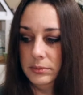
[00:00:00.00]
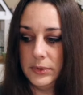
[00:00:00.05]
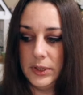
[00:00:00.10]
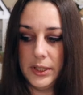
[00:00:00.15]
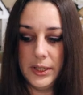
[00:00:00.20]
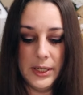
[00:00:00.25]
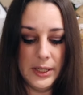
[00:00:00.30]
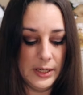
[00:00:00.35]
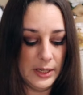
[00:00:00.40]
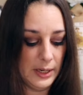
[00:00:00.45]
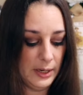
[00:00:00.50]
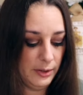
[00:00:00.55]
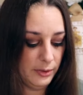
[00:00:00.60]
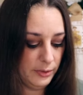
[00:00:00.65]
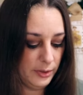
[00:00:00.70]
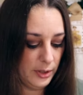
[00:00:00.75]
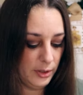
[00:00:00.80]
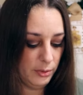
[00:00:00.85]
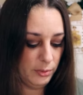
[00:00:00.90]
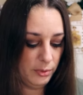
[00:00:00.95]
Again, I don't
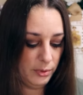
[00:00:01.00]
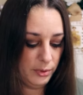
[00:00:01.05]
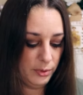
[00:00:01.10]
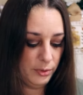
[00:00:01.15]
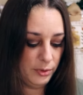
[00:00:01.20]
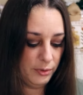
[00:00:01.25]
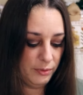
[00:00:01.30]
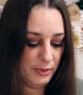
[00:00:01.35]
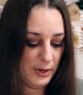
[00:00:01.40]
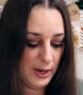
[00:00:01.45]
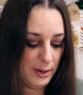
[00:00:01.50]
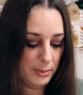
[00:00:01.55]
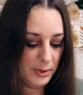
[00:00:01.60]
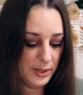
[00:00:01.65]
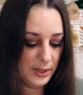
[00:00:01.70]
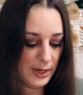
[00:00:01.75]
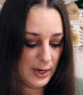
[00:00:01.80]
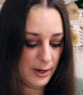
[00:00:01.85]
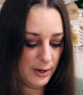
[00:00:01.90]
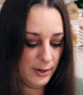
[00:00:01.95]
know who the fabric
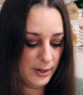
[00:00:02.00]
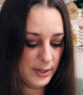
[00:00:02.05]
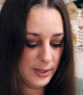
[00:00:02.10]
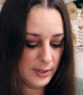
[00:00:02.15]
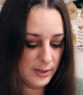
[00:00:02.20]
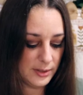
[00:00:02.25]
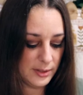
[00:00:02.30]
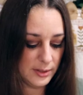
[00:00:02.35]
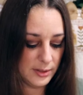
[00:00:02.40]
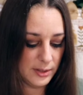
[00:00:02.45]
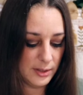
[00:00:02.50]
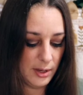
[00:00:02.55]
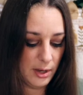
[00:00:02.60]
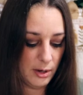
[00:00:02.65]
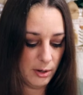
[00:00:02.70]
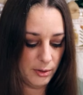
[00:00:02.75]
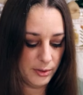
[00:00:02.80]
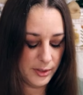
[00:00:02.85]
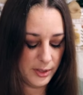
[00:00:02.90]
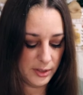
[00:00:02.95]
dyer is. It's not
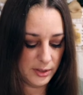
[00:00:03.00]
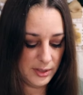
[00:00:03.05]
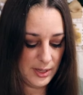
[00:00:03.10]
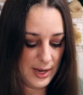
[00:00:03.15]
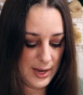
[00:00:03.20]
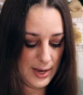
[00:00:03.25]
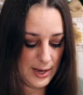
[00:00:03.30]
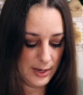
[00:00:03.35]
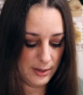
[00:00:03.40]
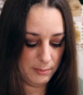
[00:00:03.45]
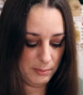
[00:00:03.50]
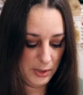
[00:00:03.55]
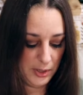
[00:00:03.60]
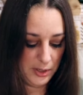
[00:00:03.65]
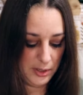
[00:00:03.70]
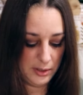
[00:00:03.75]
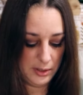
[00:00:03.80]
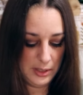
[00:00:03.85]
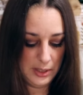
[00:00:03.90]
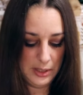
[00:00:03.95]
on the tag,
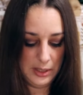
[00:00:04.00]
but